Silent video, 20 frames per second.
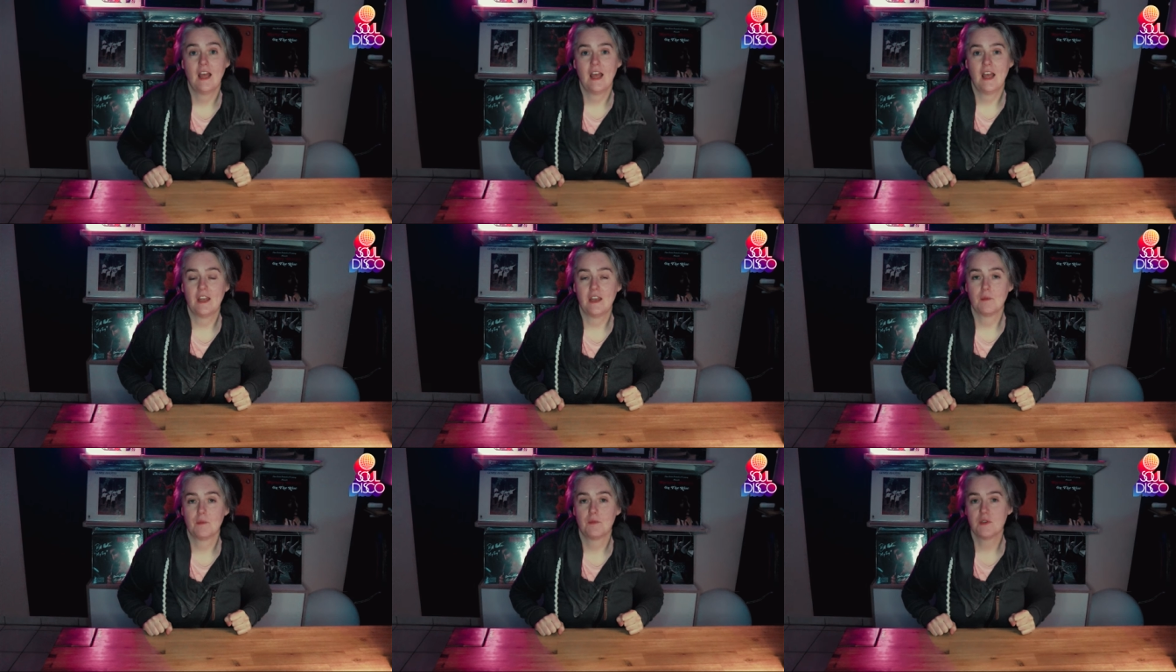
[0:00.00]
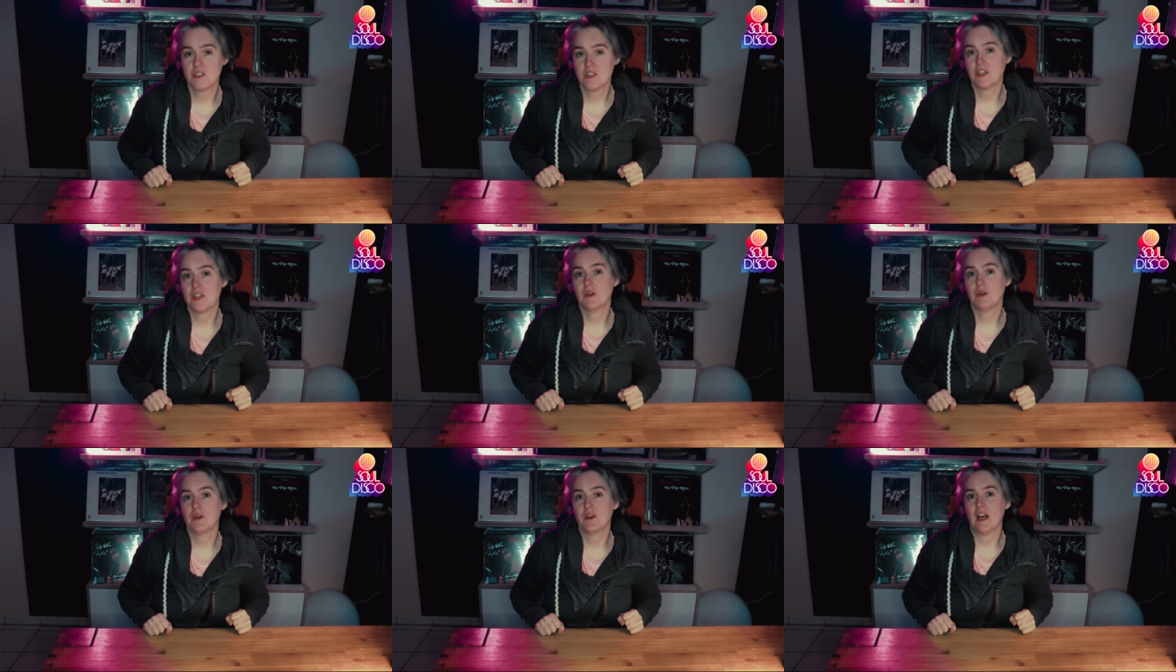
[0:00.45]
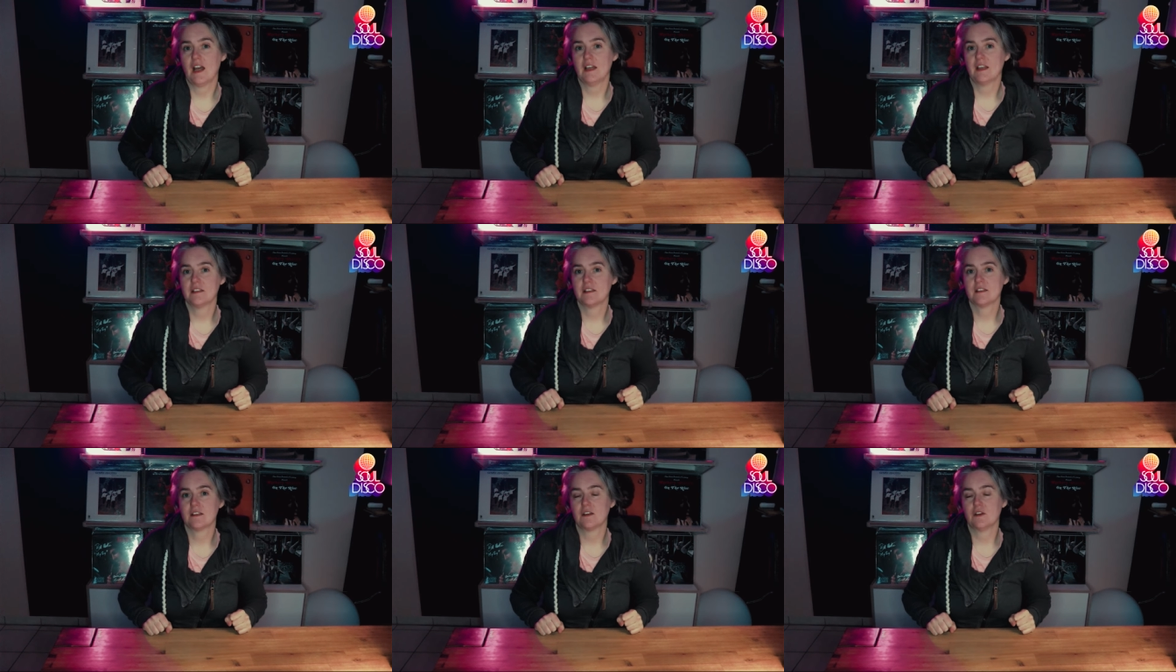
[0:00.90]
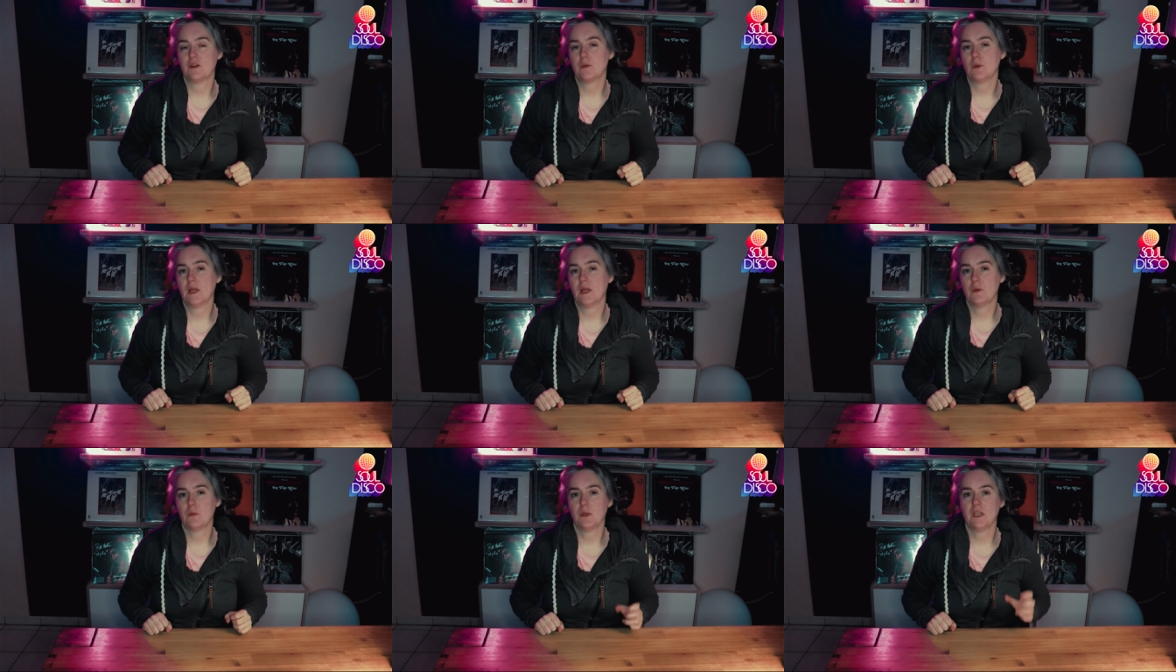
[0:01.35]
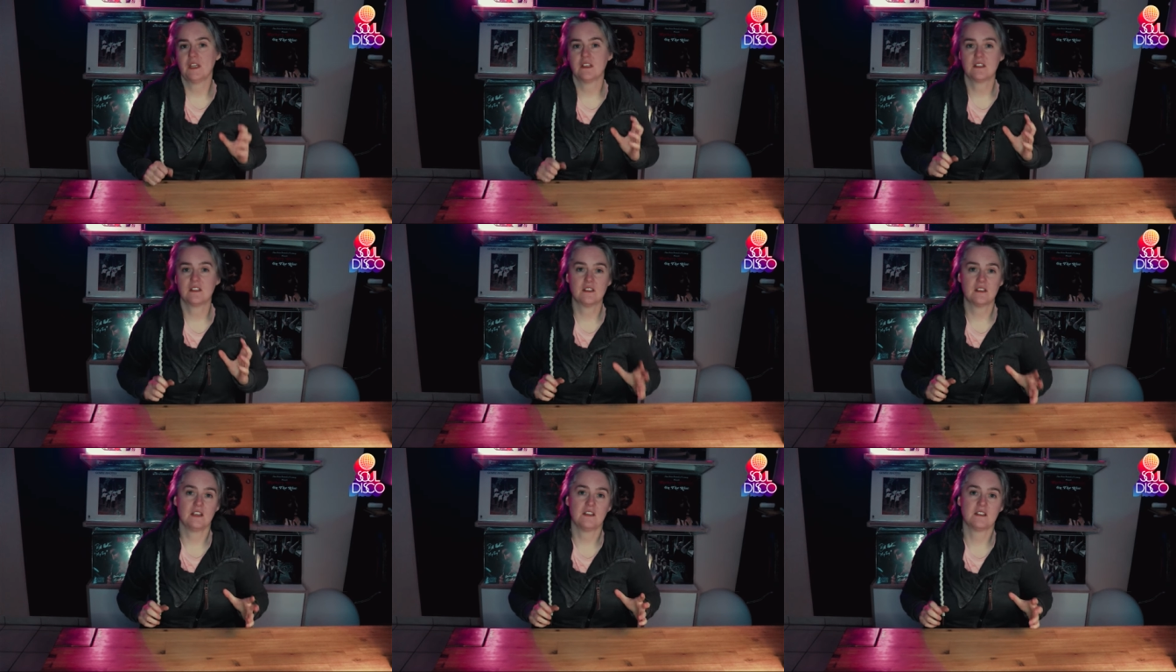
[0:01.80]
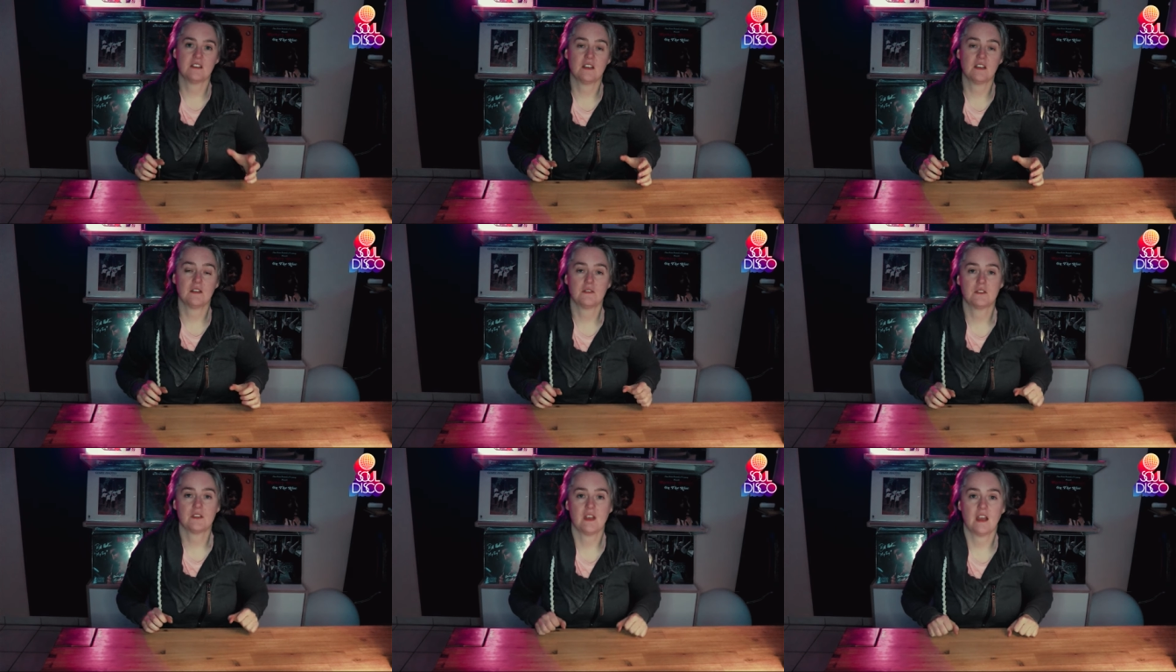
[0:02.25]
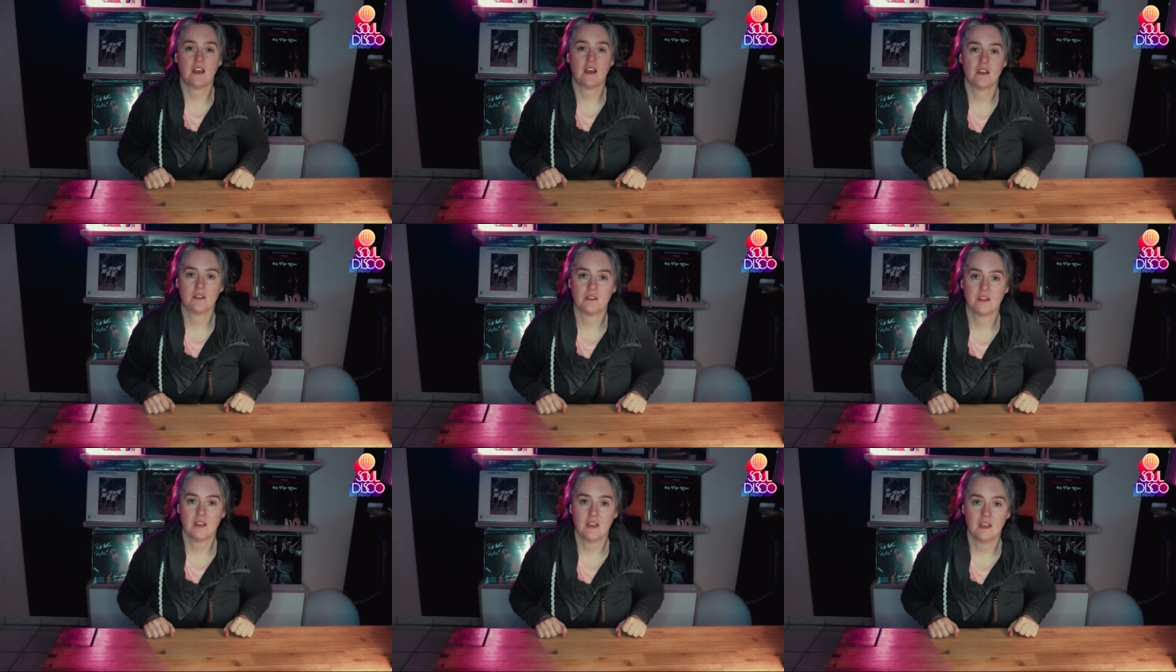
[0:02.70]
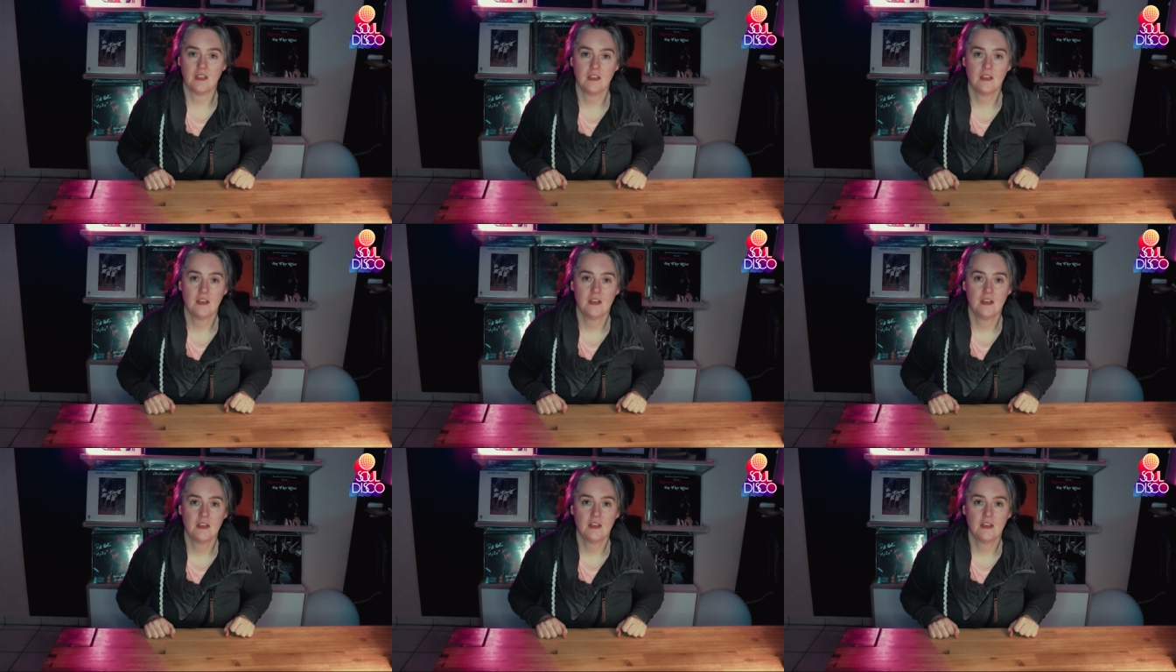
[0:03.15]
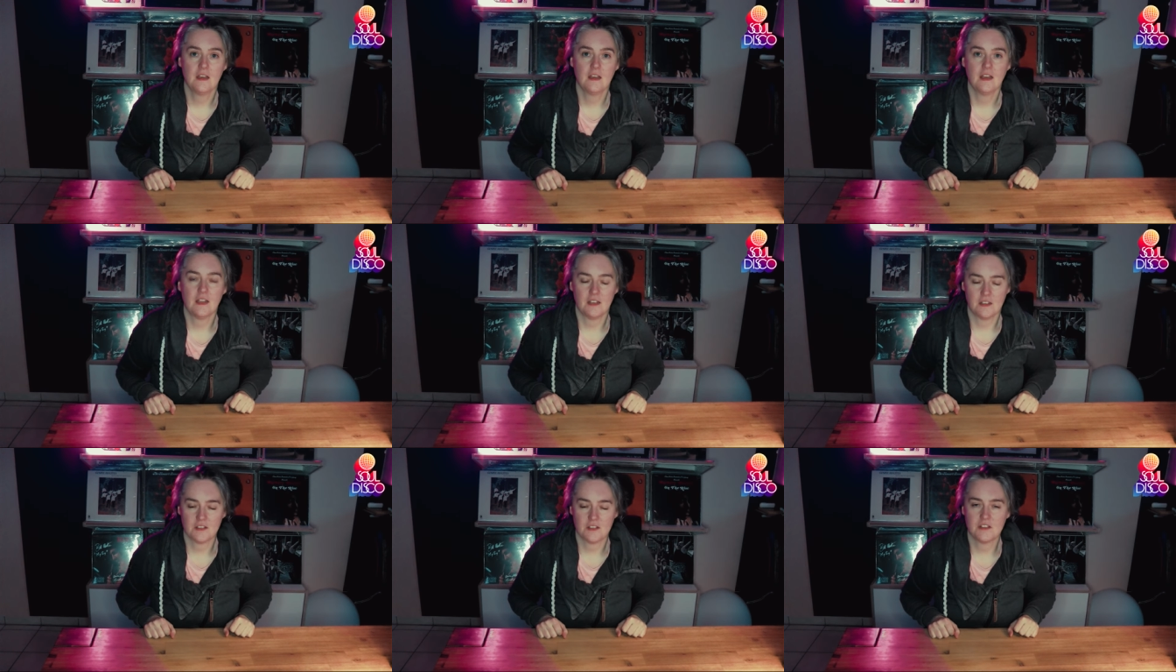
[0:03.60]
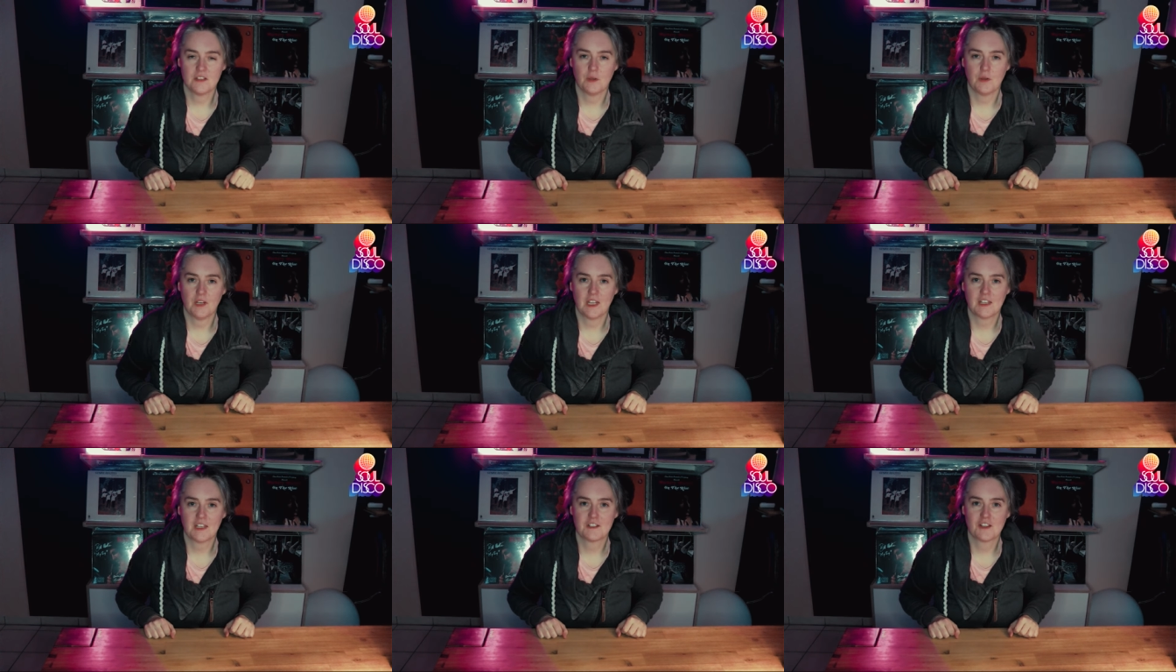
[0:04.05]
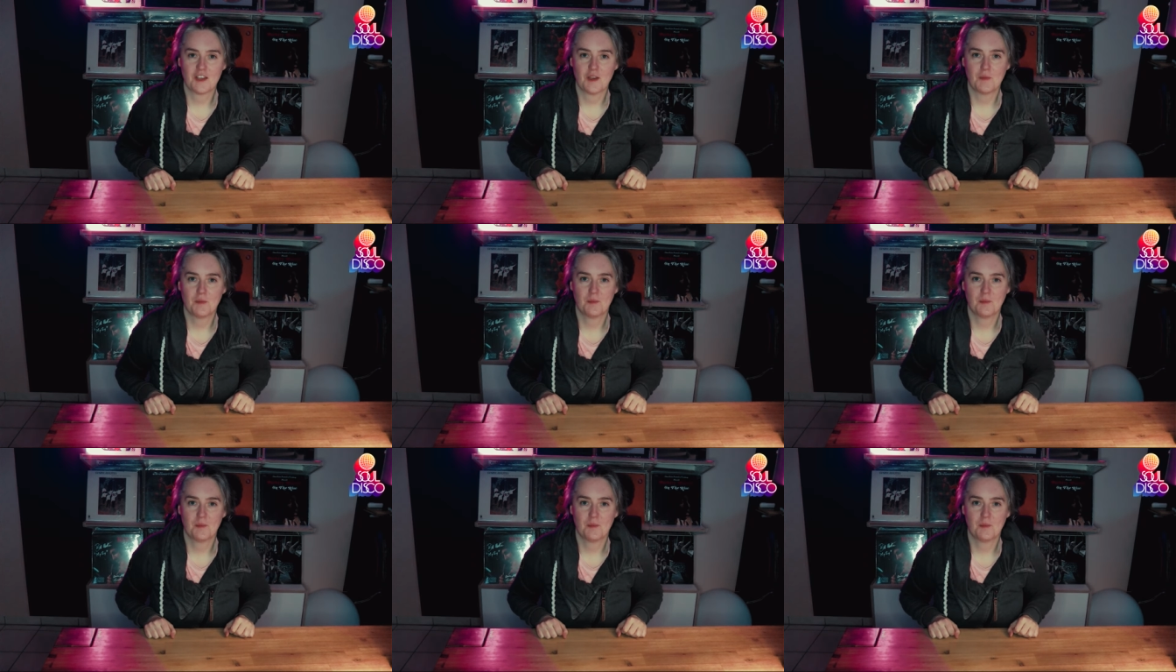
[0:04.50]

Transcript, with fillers: And I'm wishing you guys a great week. Stay safe, stay healthy, and I'll see you next time.